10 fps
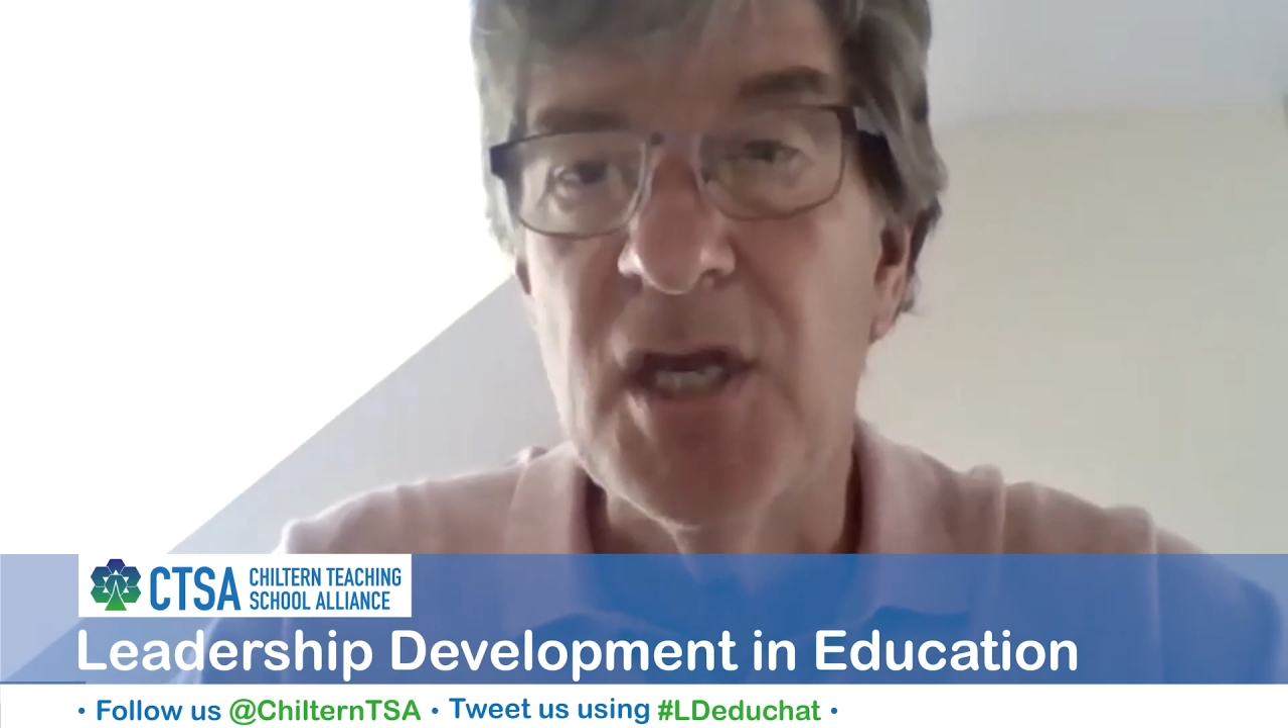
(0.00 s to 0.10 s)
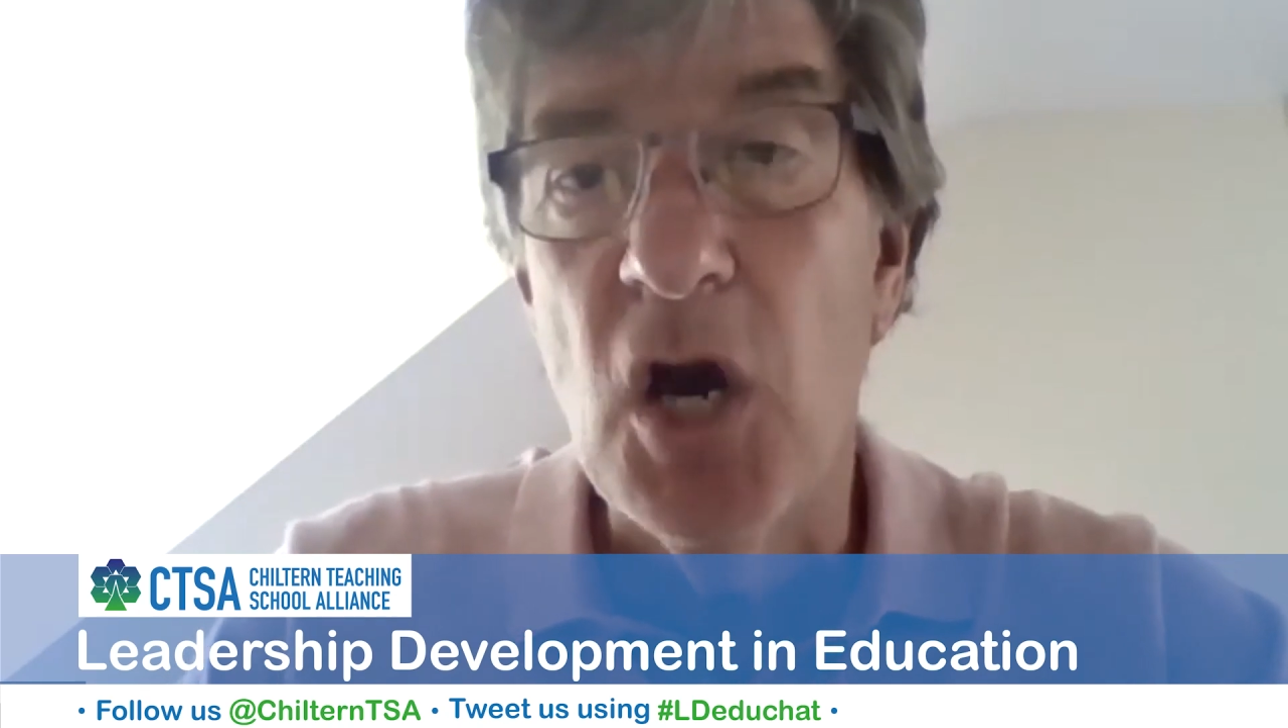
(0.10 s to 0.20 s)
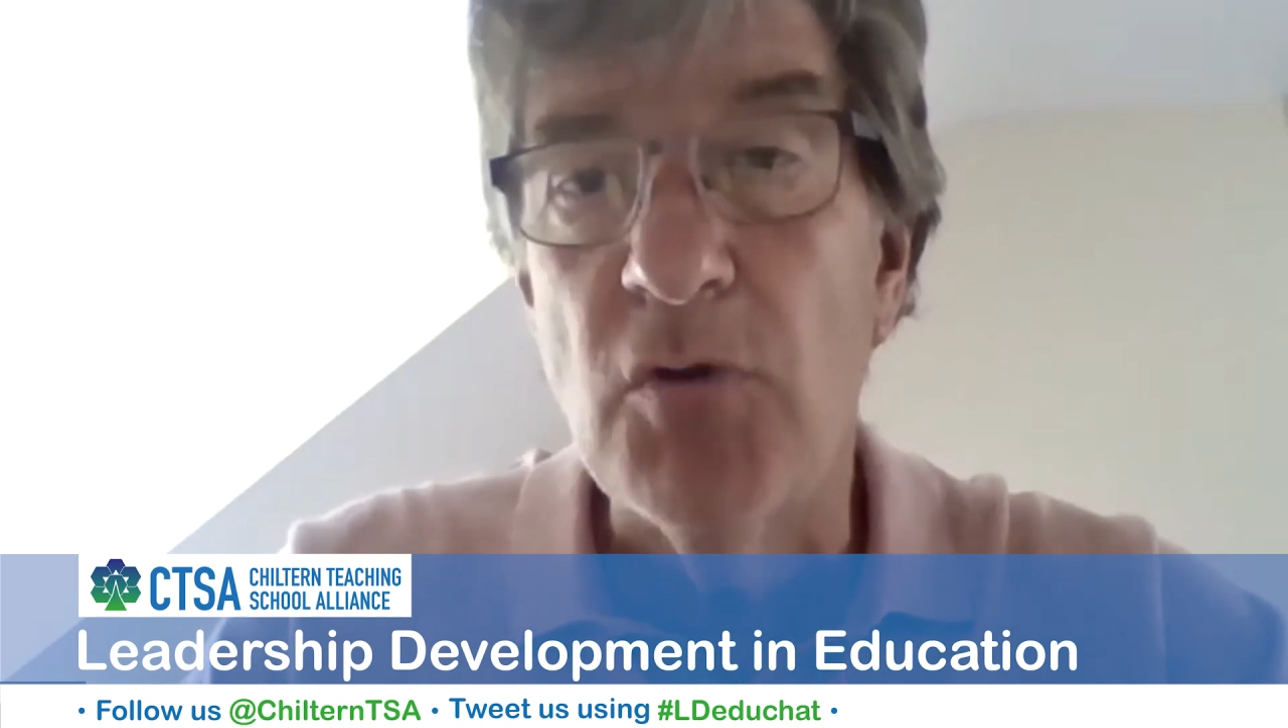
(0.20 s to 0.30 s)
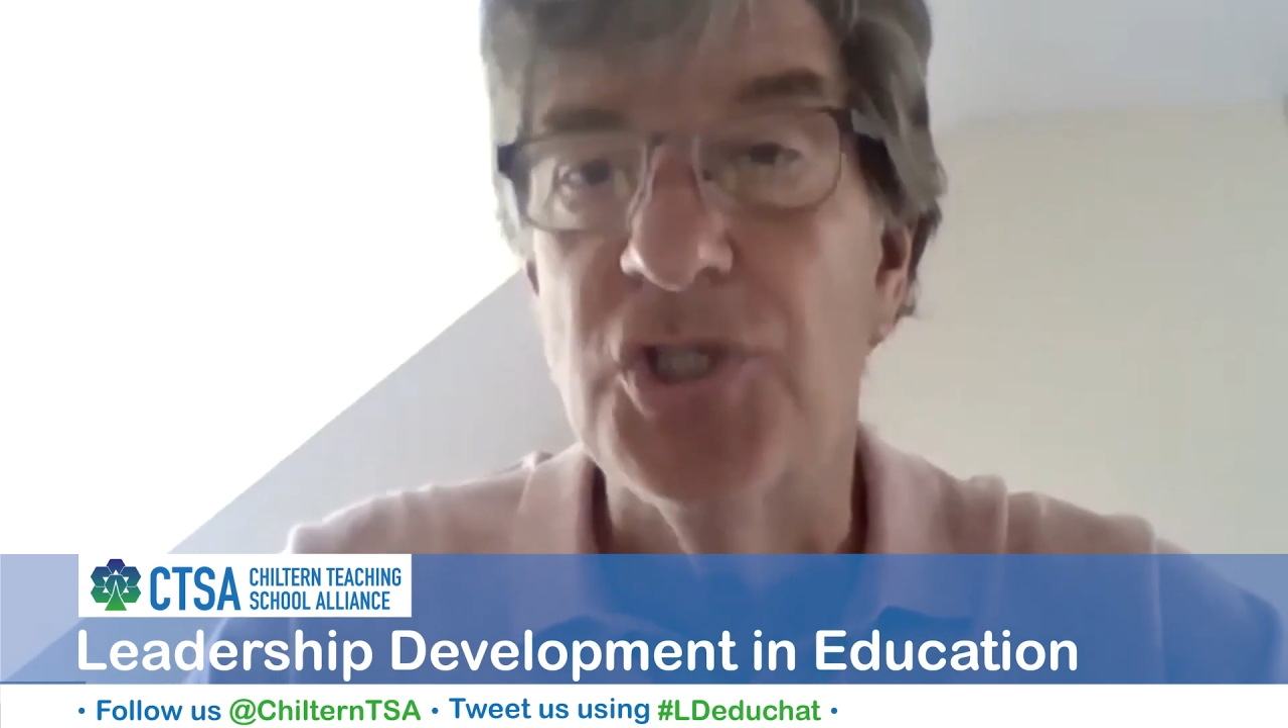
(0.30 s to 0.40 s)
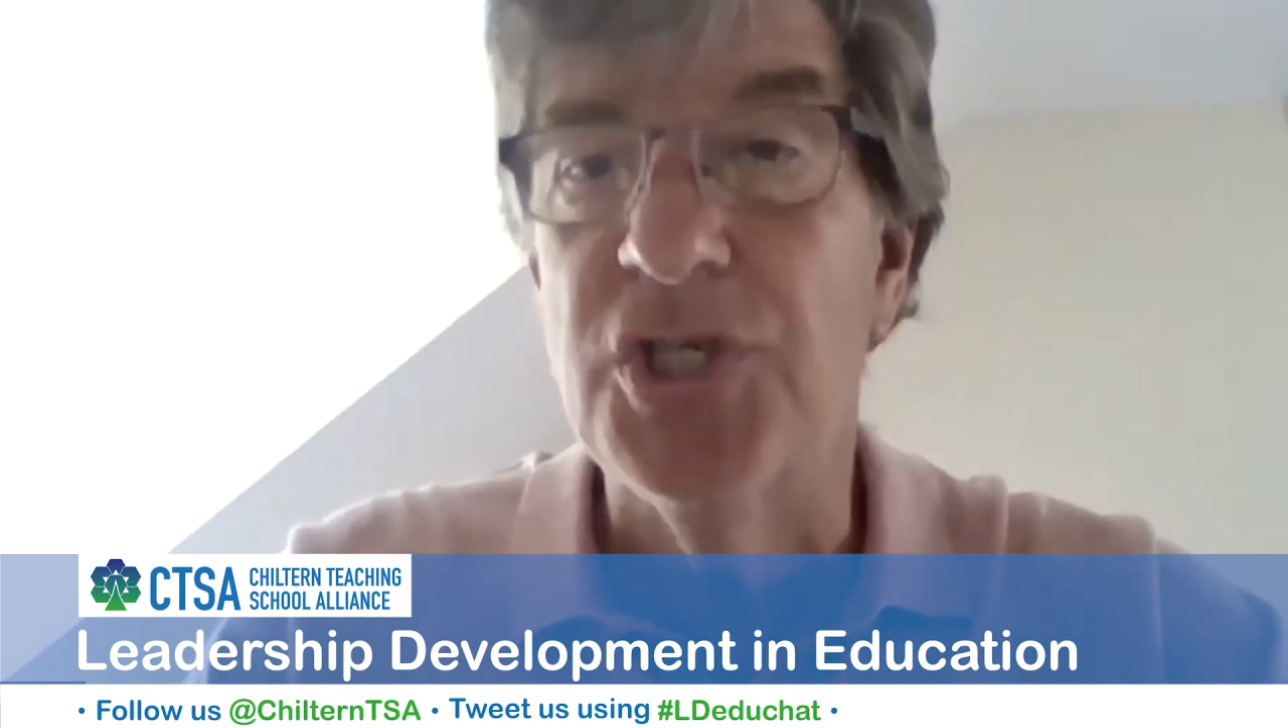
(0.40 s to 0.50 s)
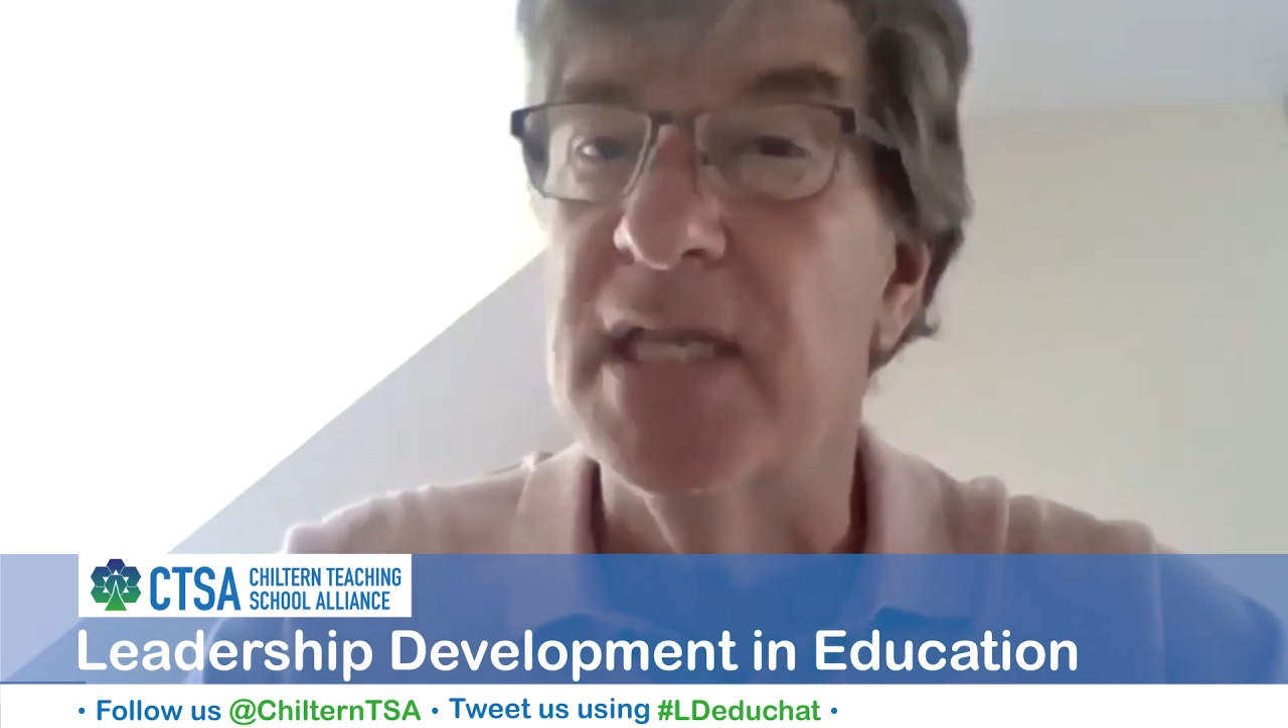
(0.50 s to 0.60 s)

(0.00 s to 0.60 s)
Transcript: coaching